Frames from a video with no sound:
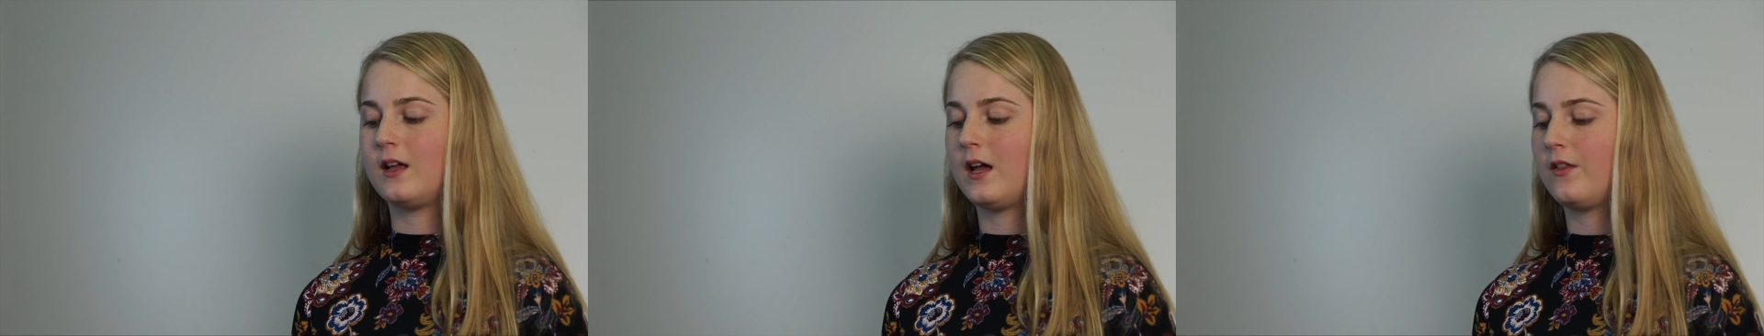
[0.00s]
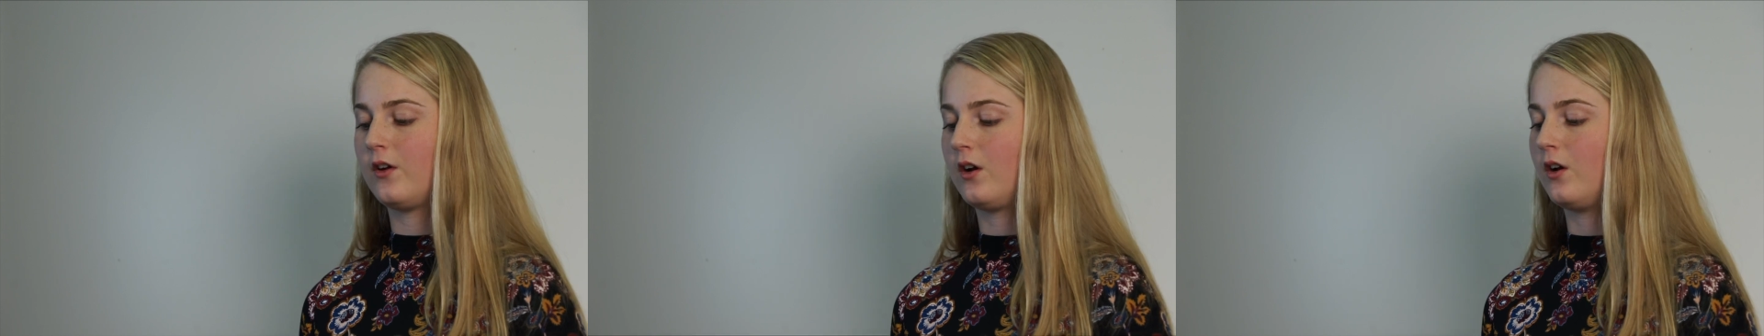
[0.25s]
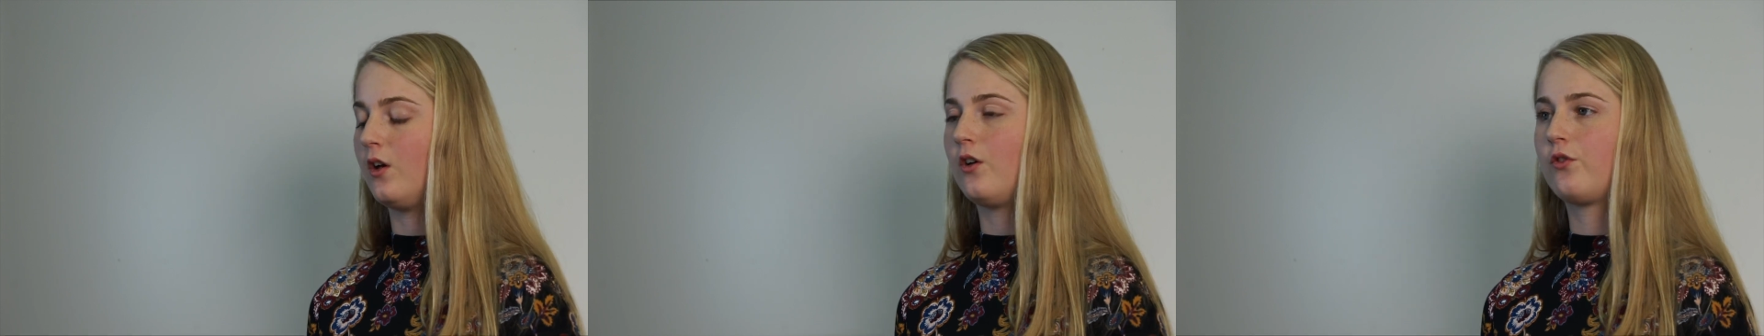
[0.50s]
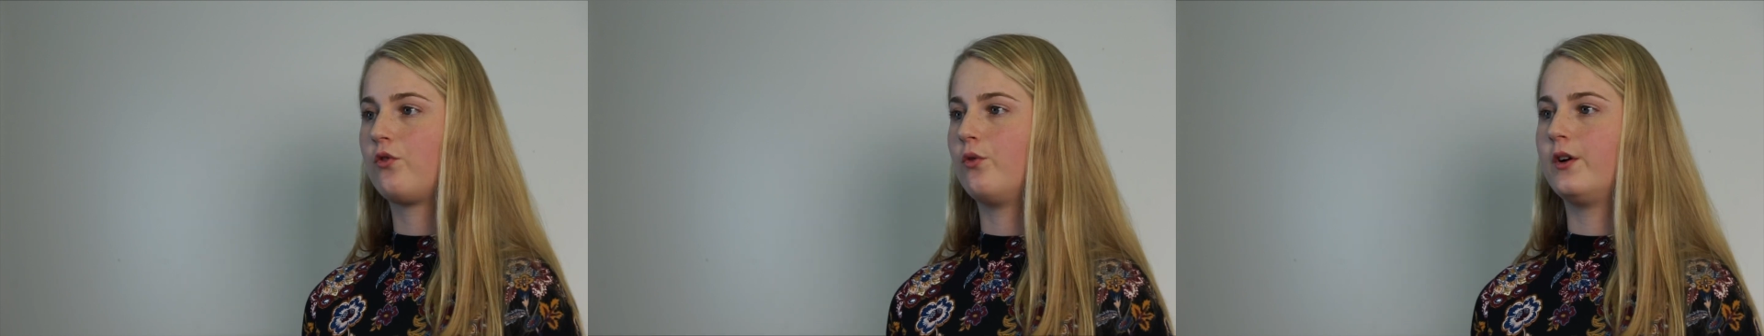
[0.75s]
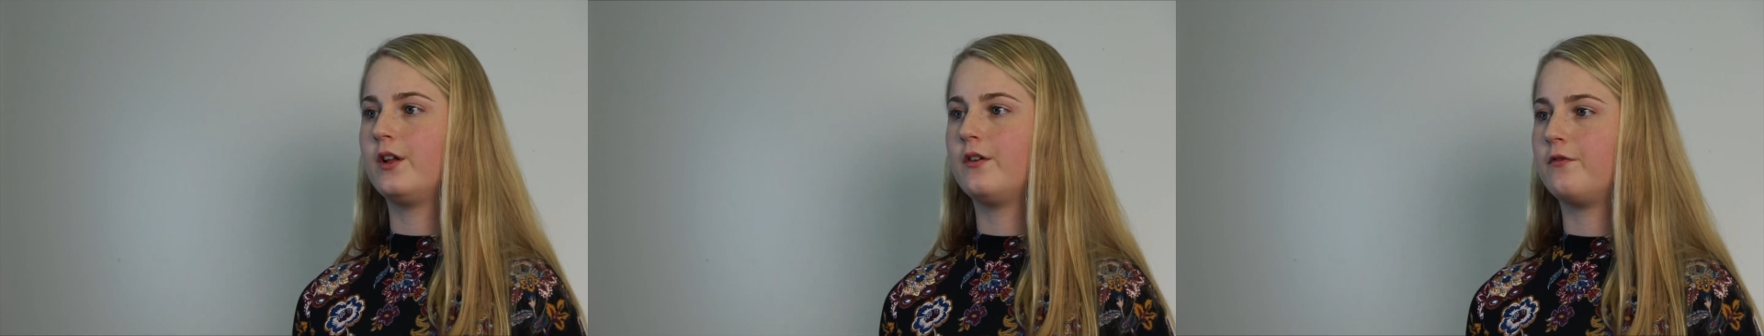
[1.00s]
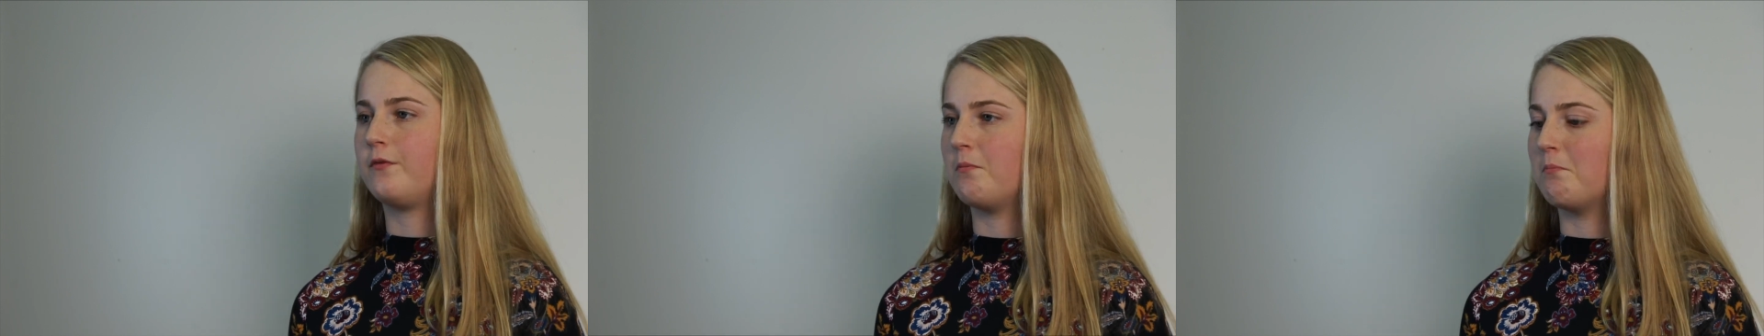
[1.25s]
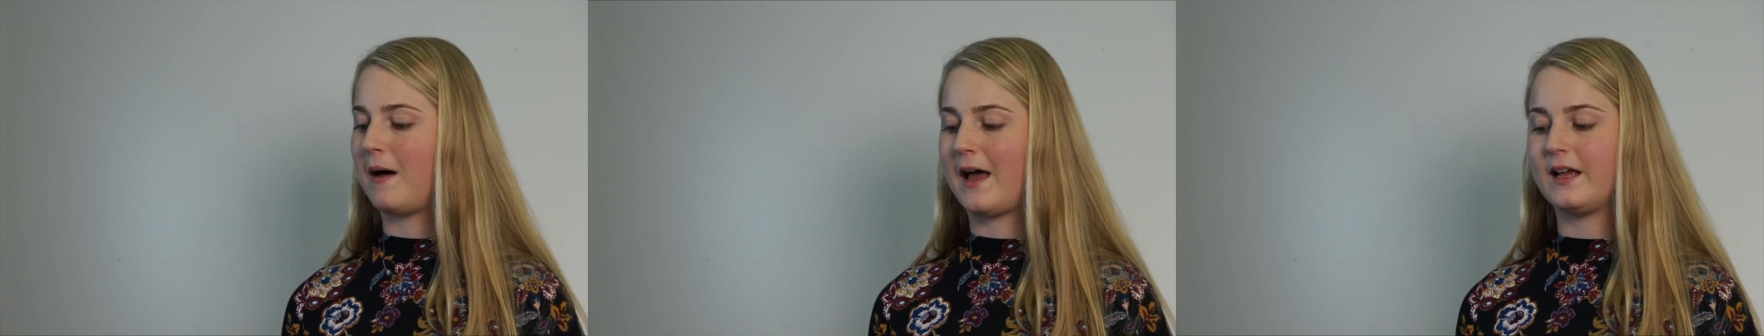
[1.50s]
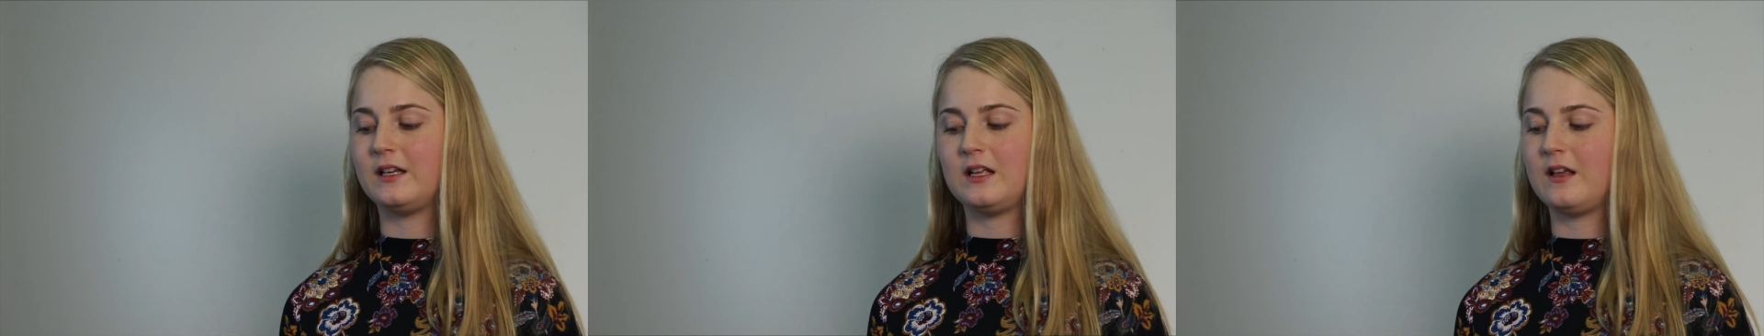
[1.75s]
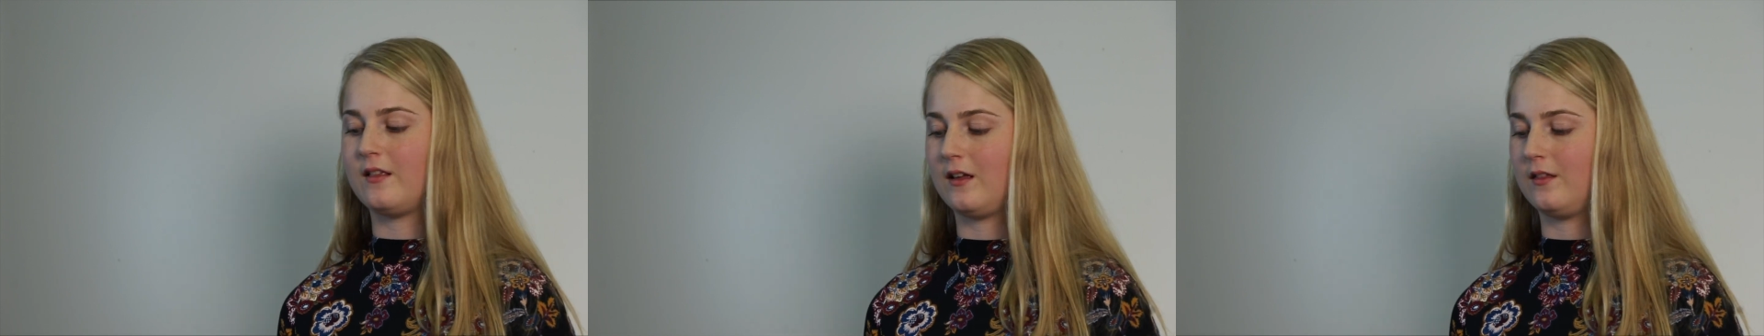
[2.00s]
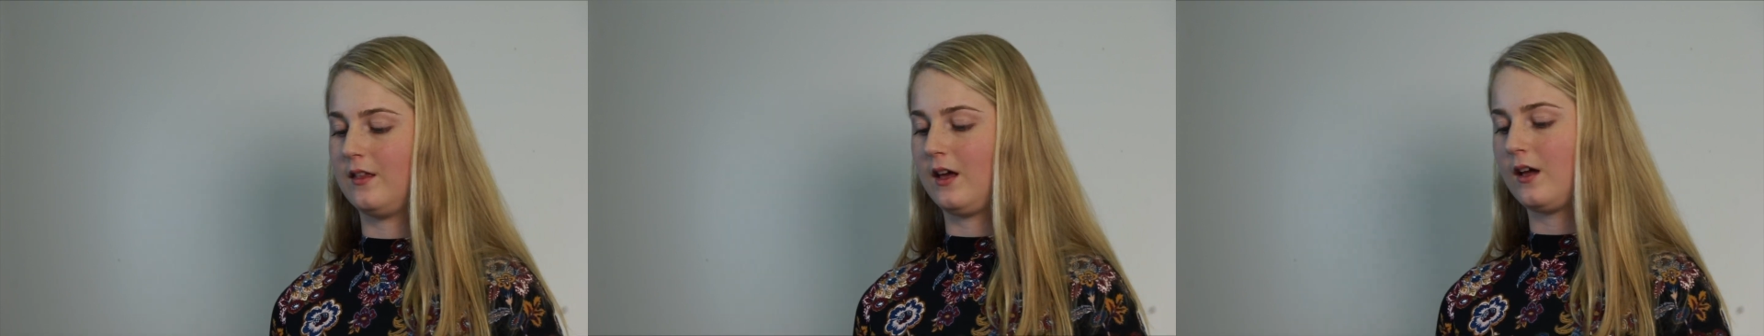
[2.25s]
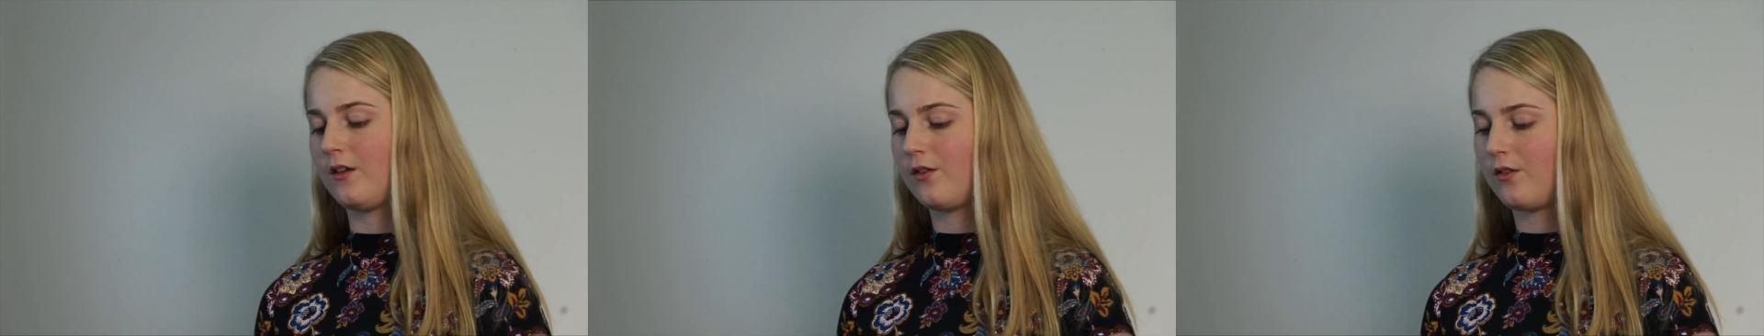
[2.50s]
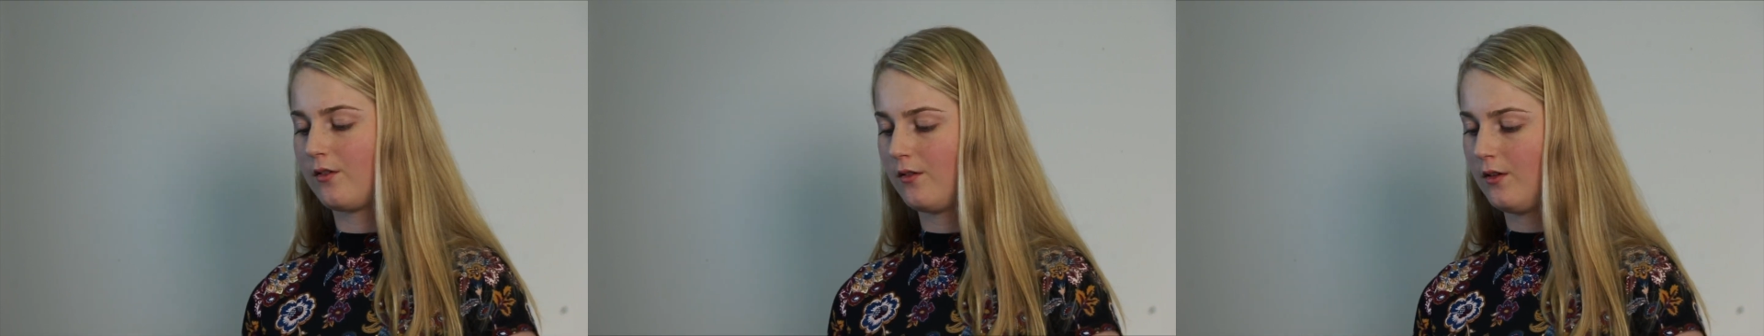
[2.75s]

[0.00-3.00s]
together, and all sort of mind-easing things.